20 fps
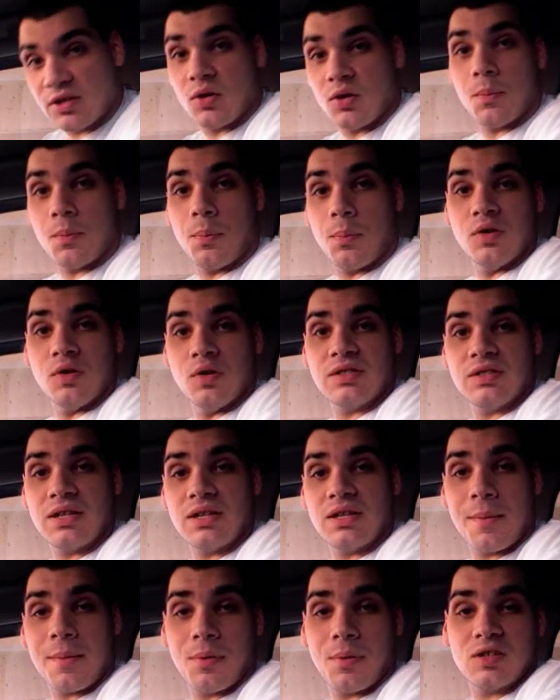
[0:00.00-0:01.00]

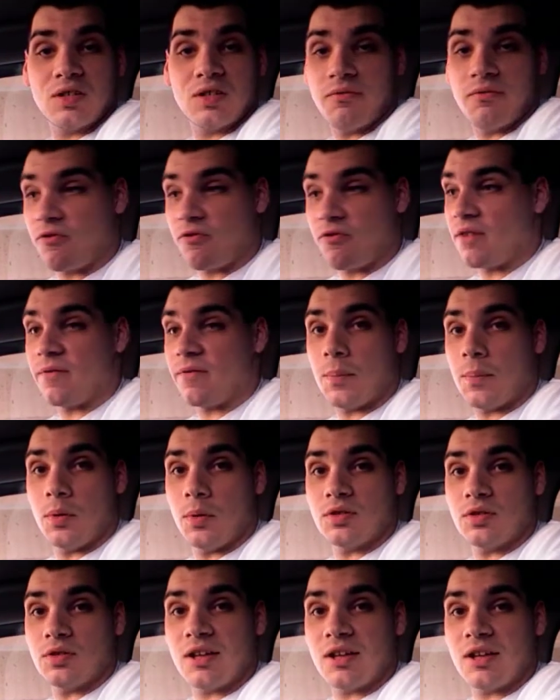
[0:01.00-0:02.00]
that person in front of you
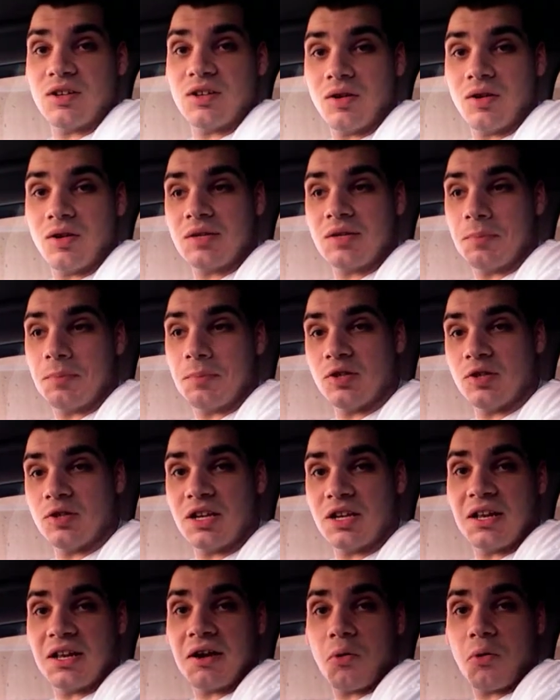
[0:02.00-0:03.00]
pulls out, someone else pulls
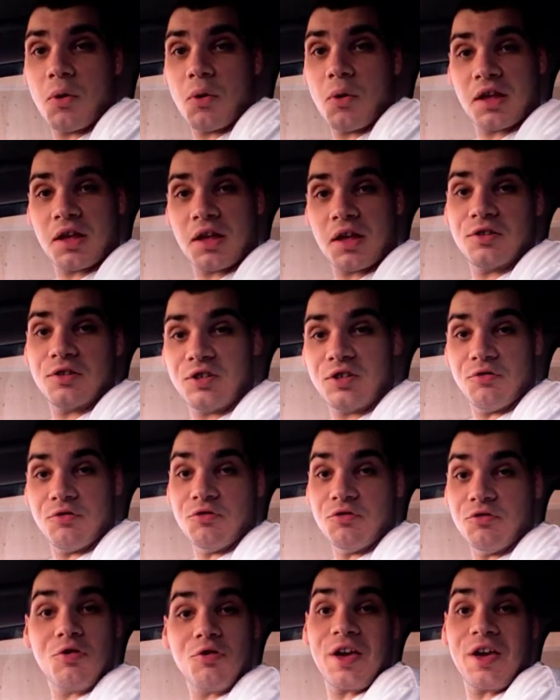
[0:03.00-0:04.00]
in, they're wicked close to you,
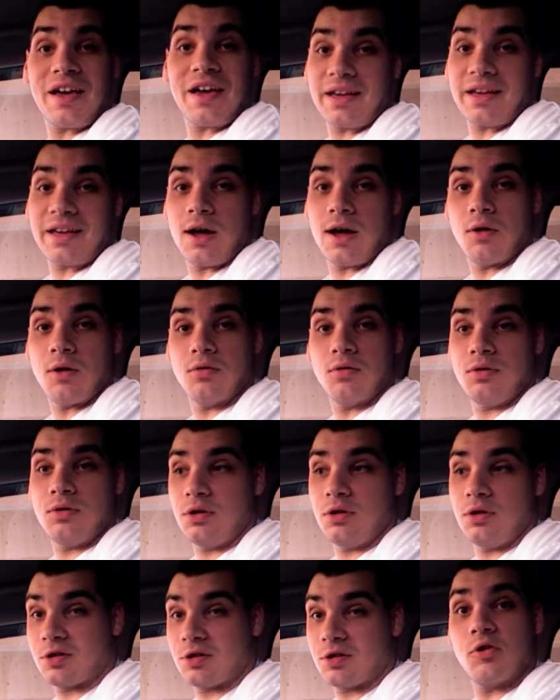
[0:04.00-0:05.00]
you can't get out.
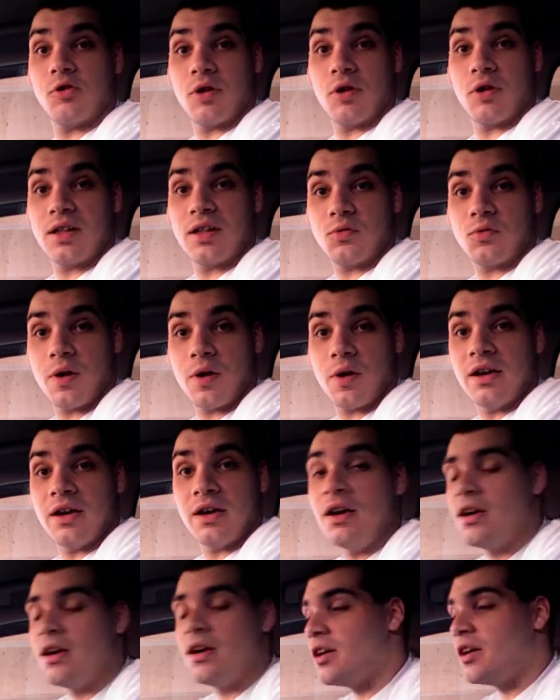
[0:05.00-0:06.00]
You're screwed either way.
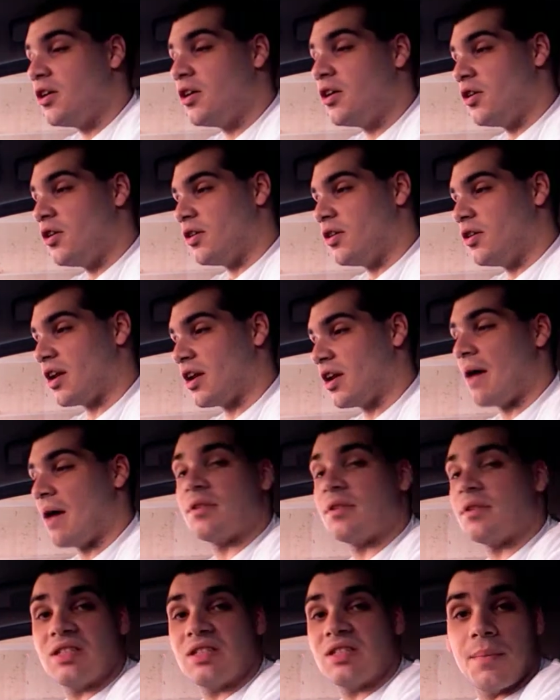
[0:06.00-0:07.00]
You're going to
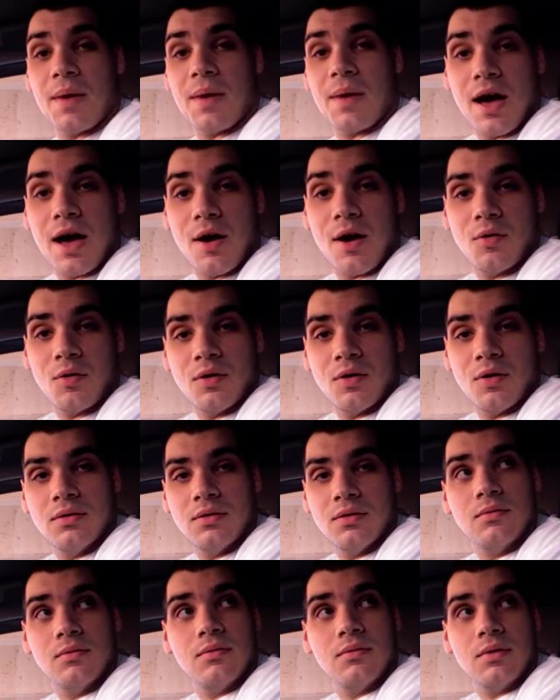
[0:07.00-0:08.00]
have to somehow
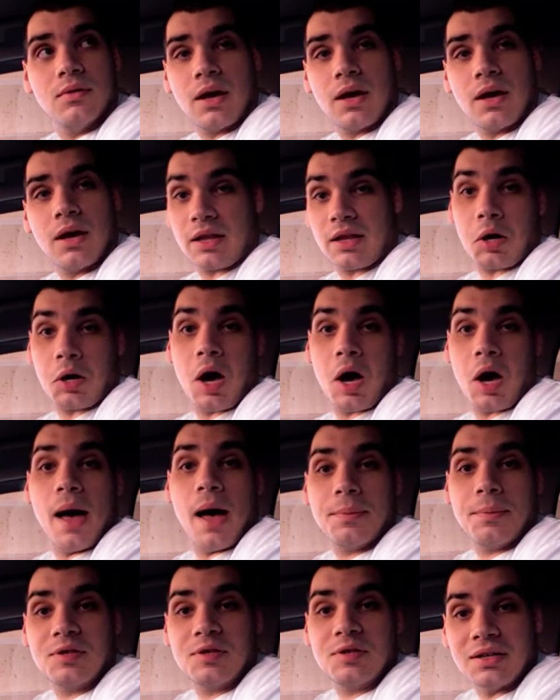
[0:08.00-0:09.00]
get the
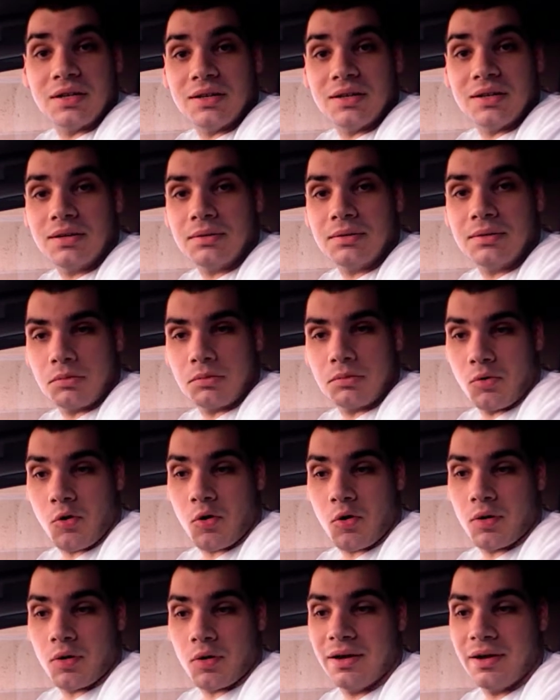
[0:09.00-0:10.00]
cops
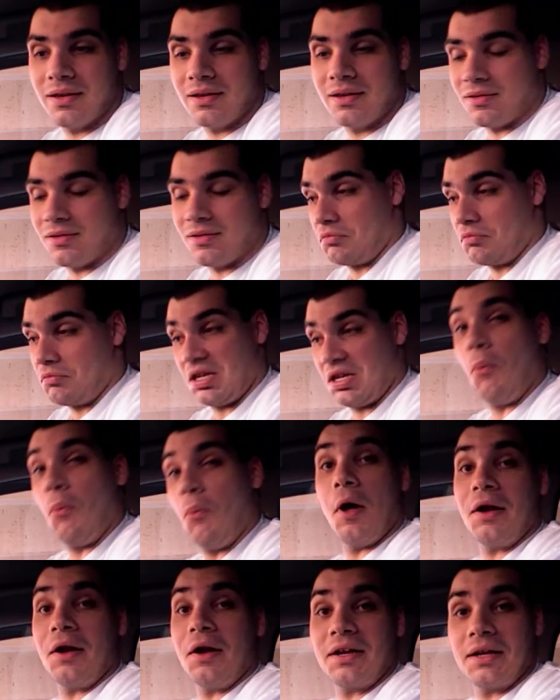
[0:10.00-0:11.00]
or
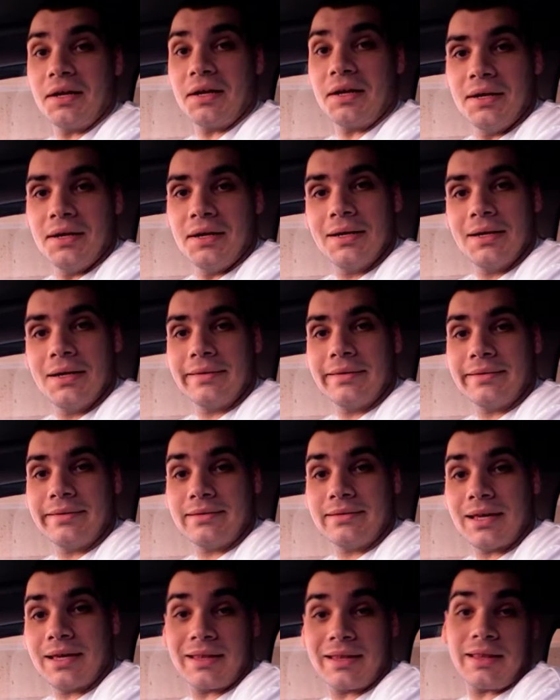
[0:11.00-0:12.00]
someone to
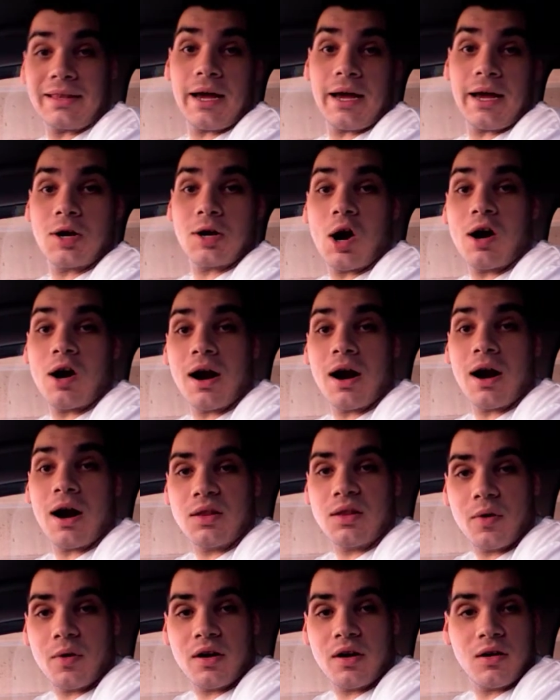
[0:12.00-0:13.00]
get their car out
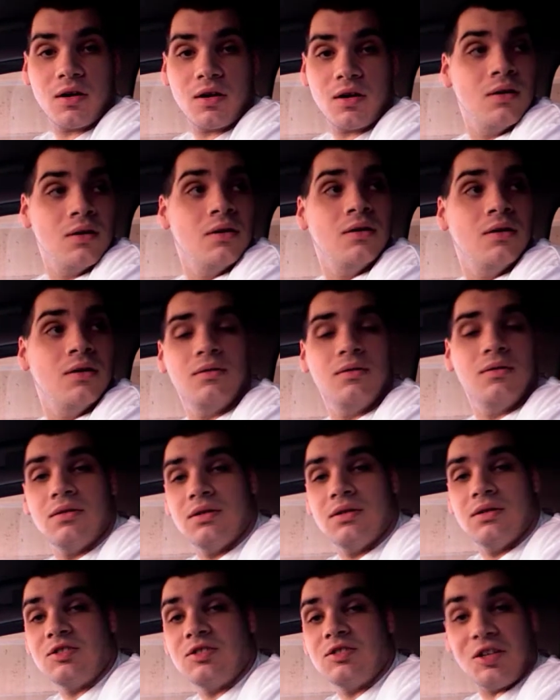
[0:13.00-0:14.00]
of the way
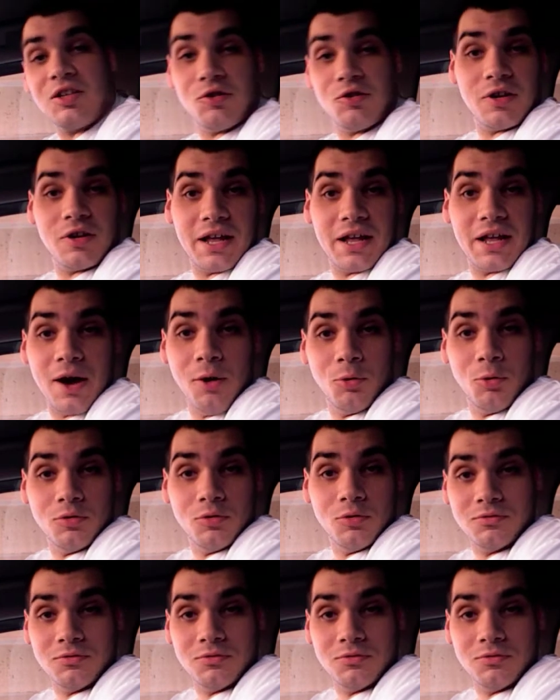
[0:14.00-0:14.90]
so that you can get out.